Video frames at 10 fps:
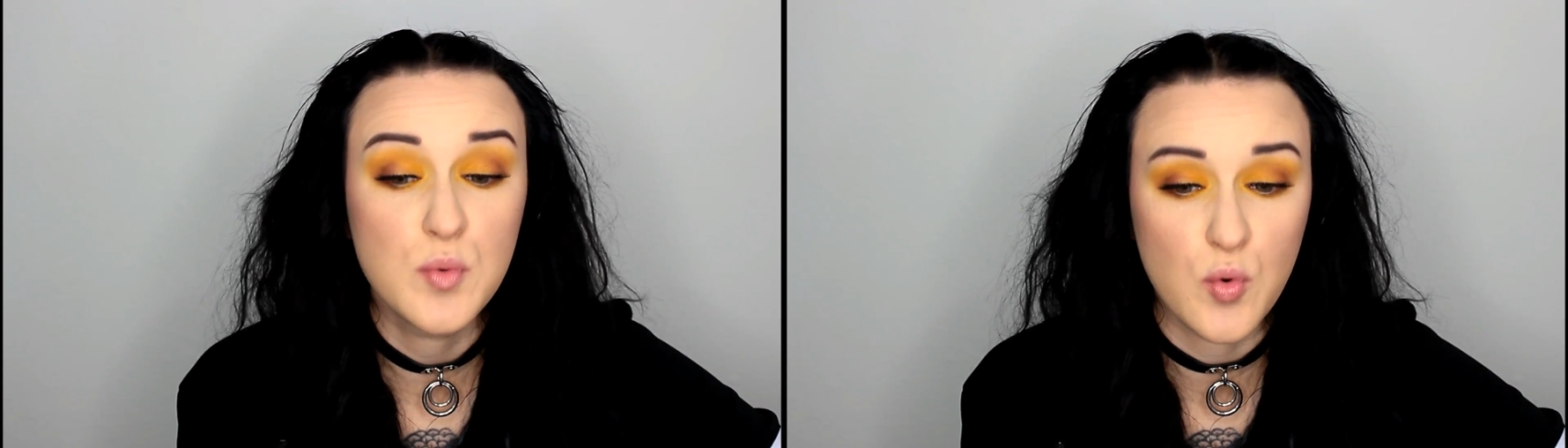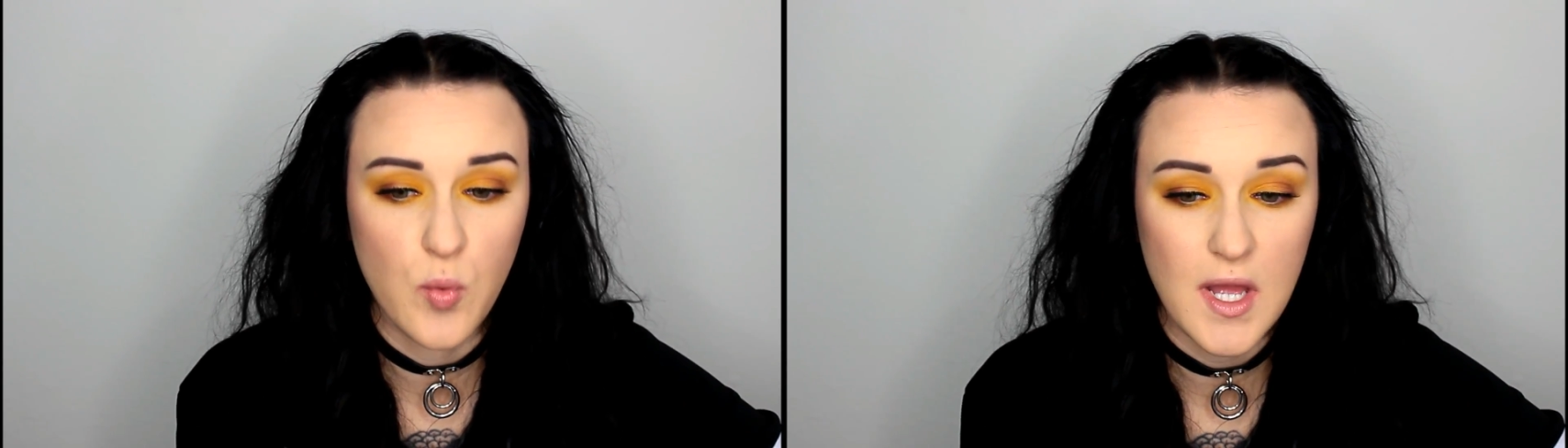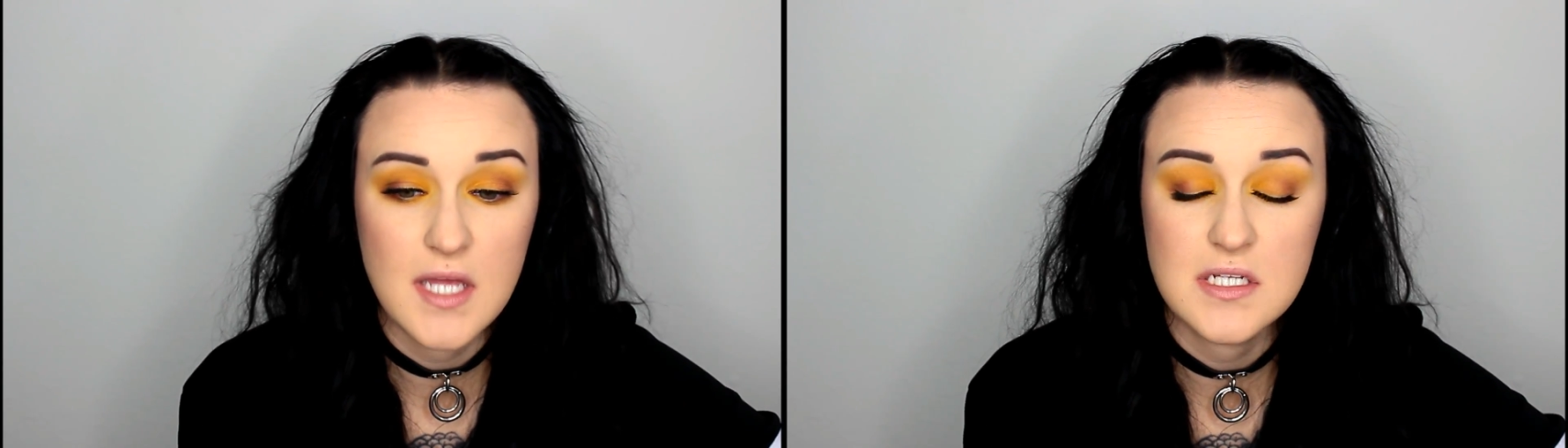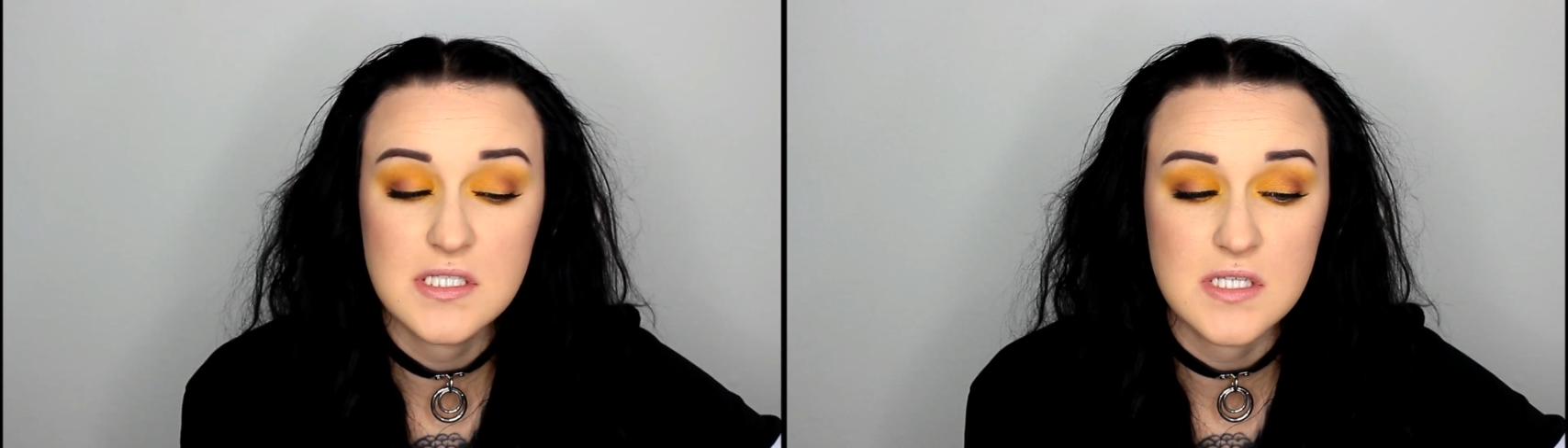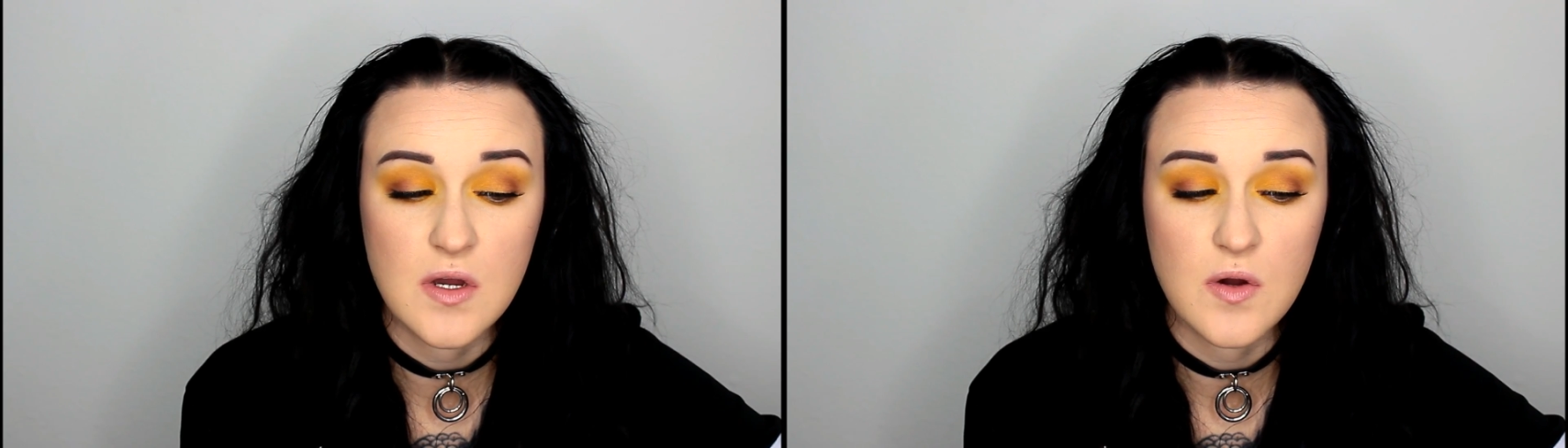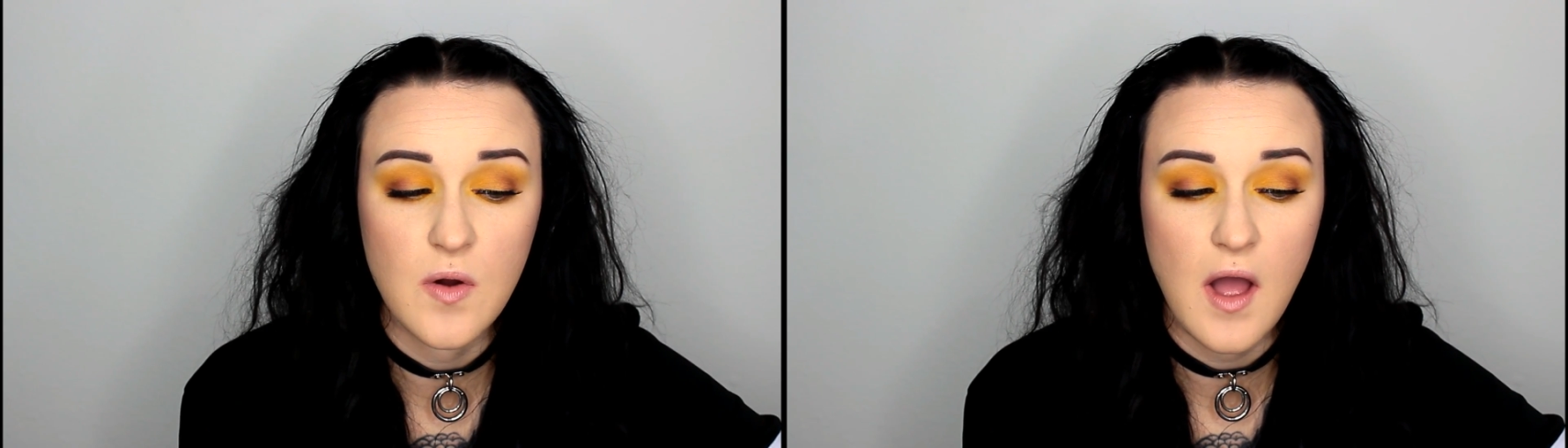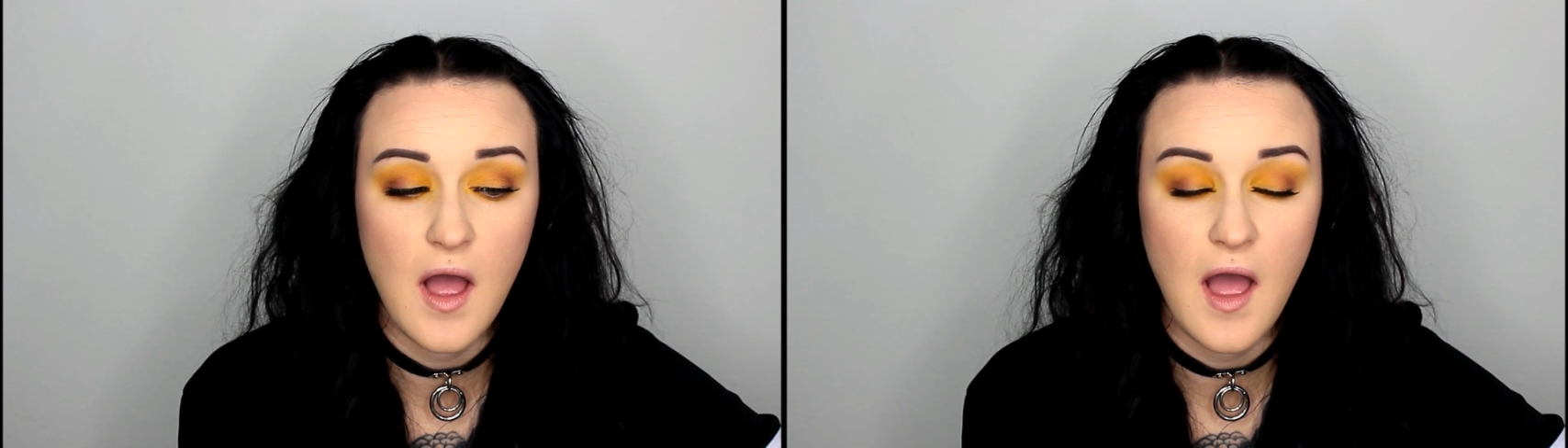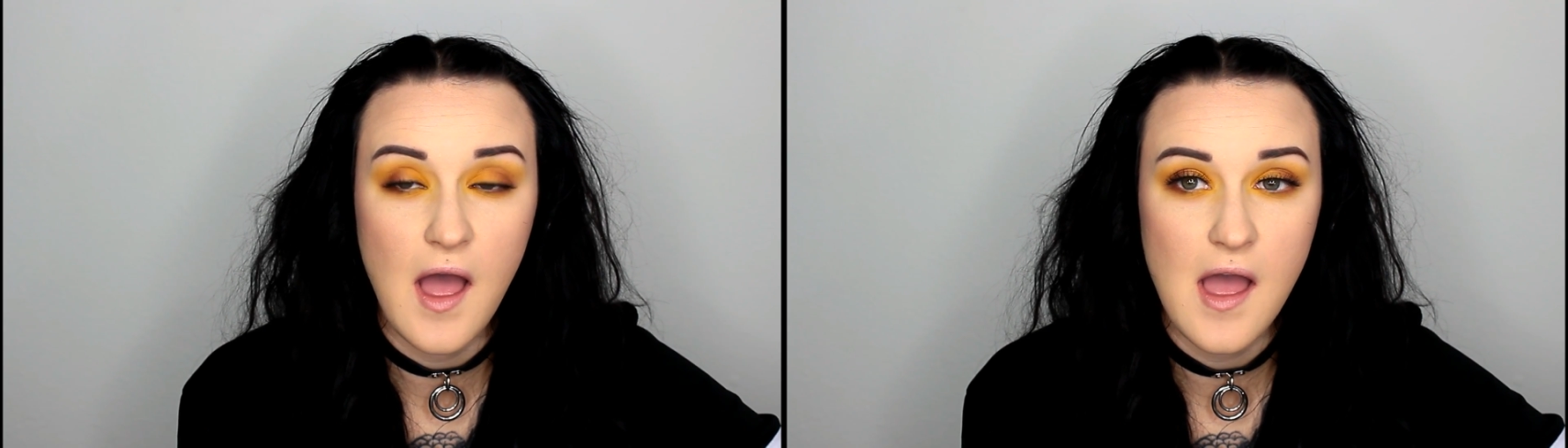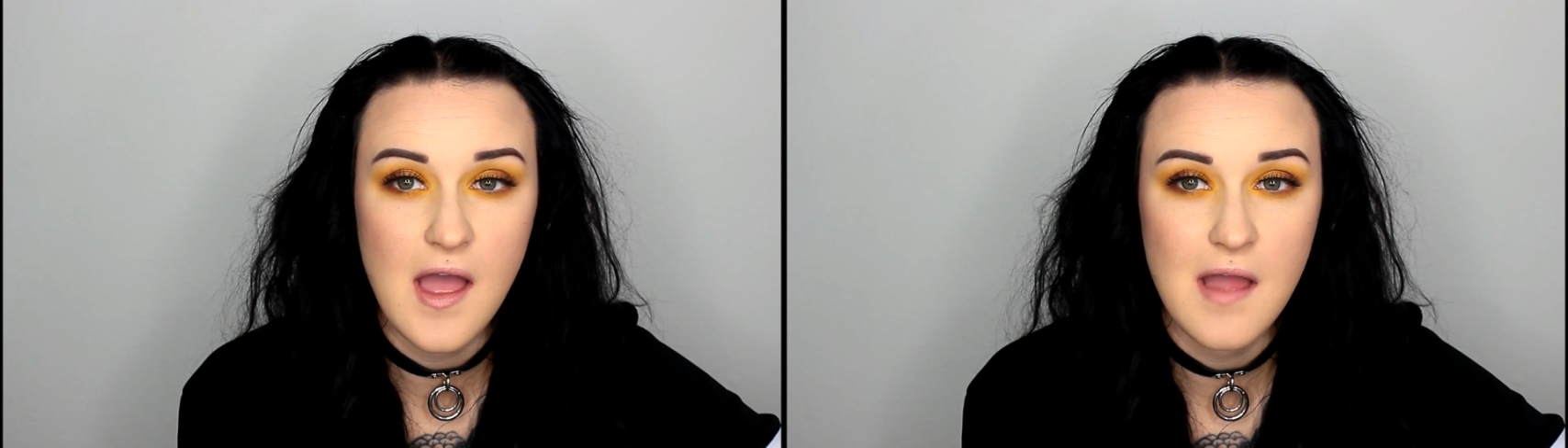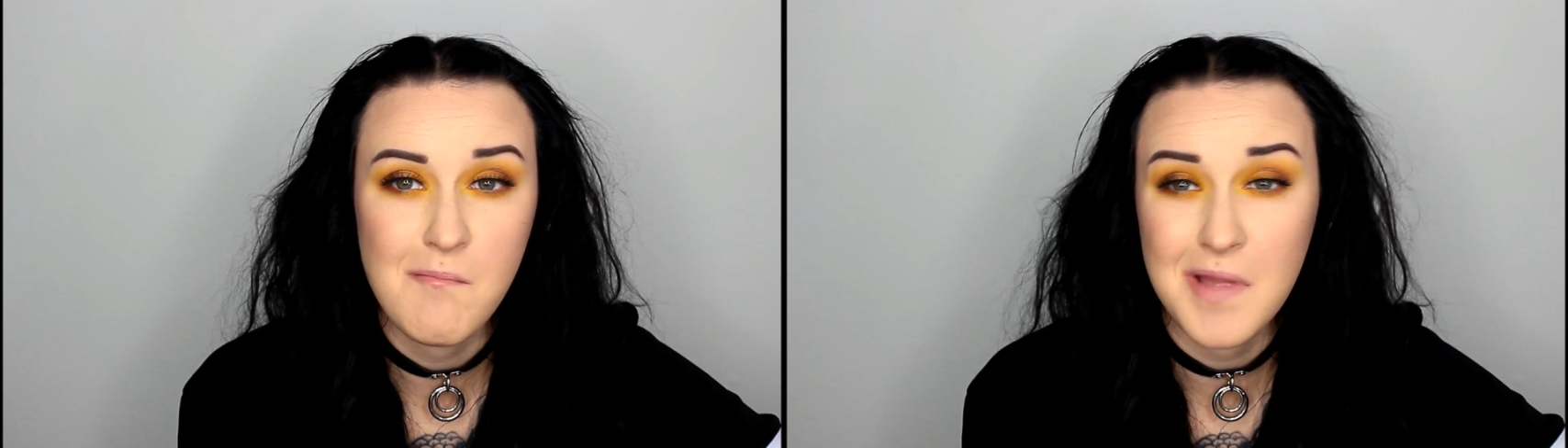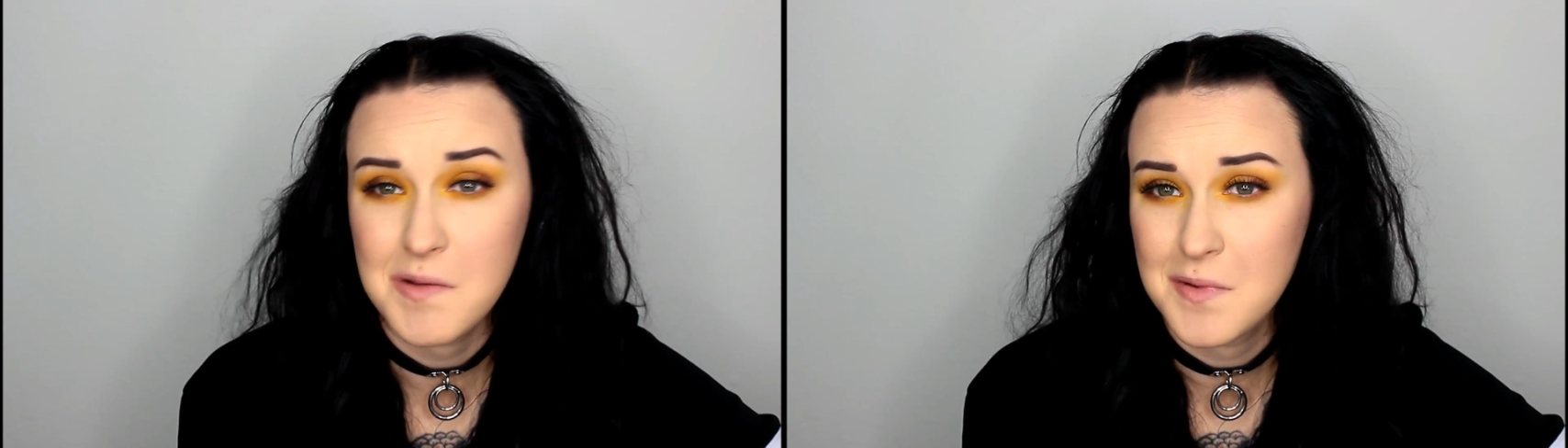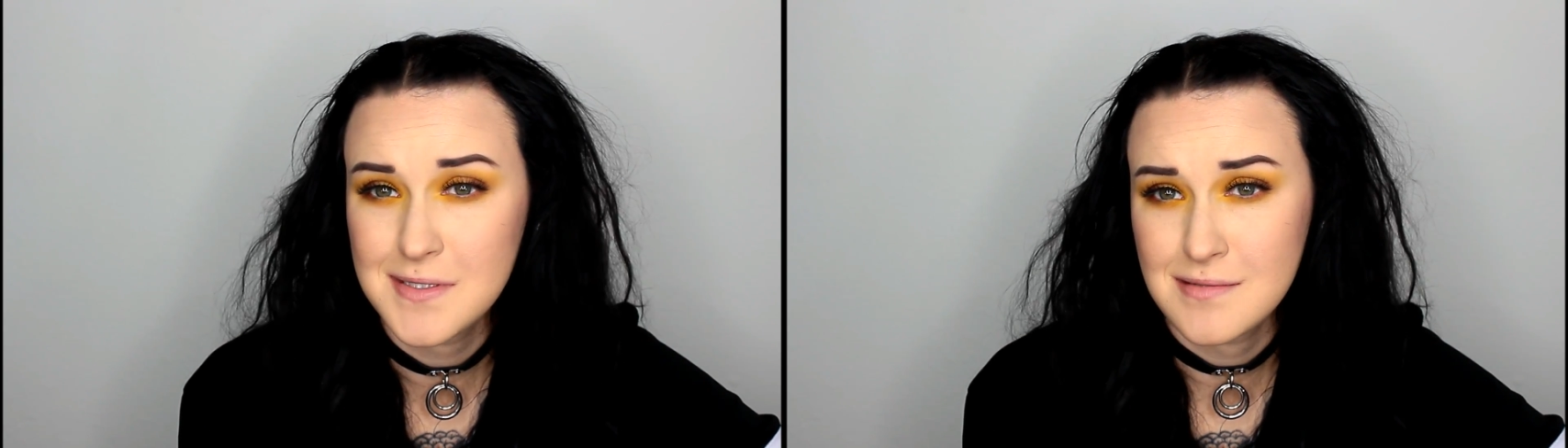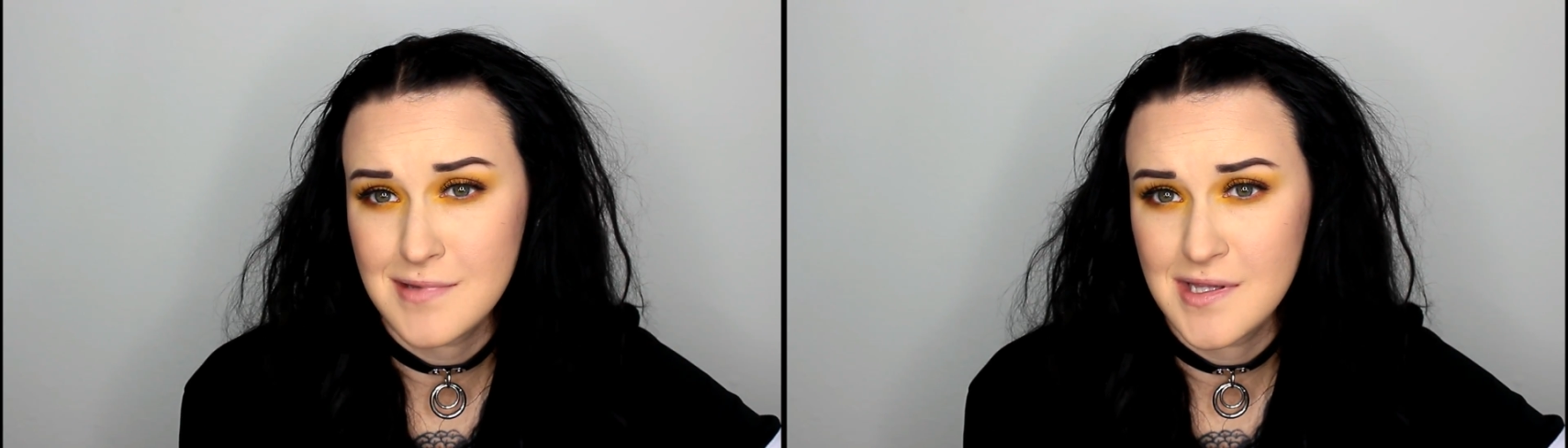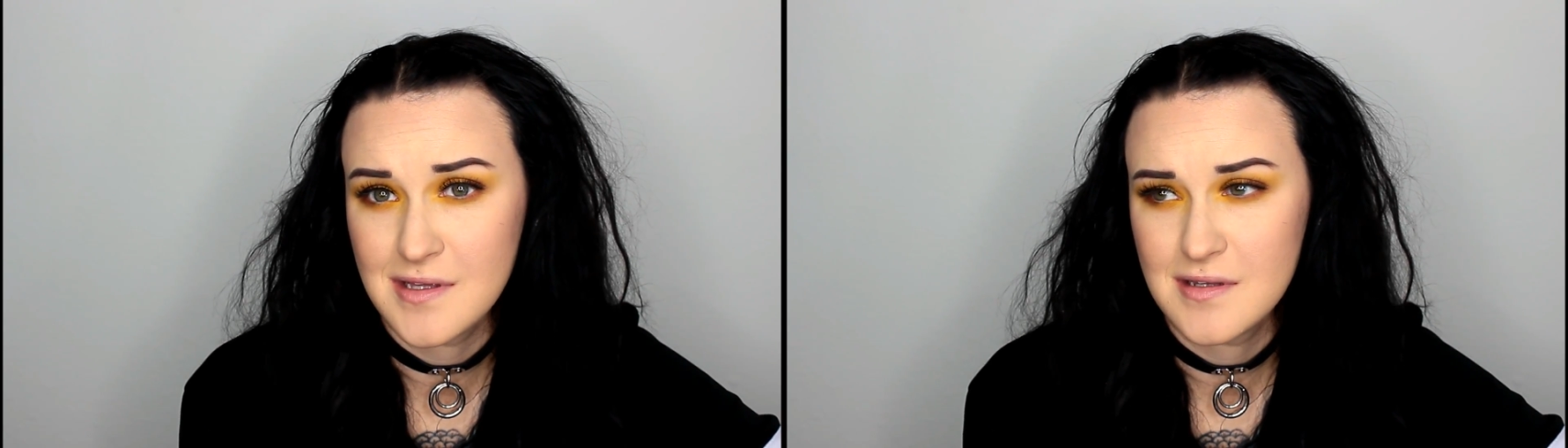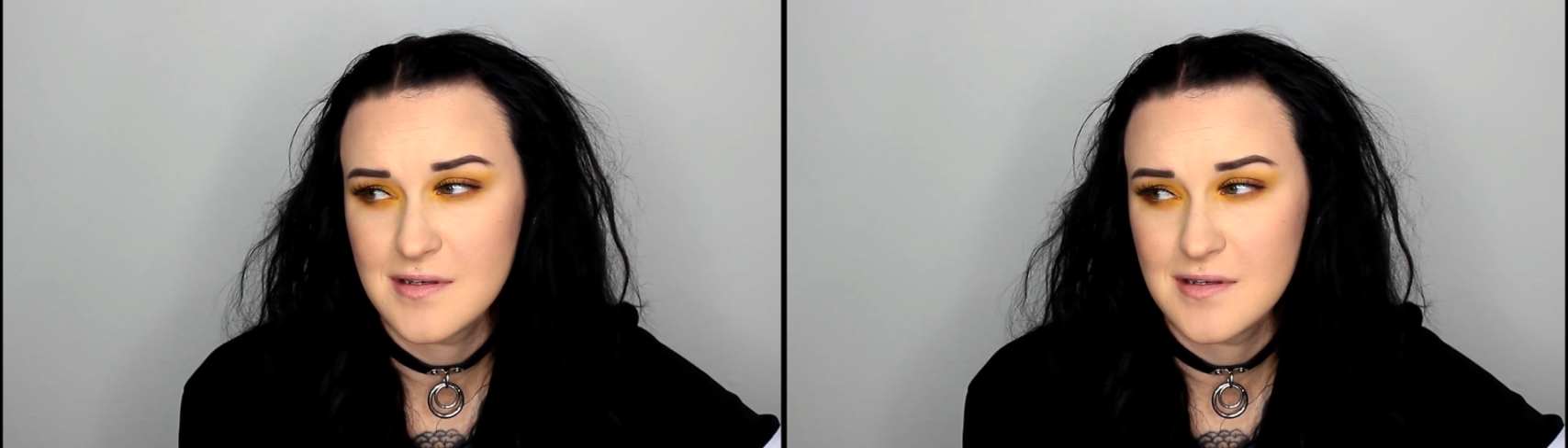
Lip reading: wet, so I make a mess with it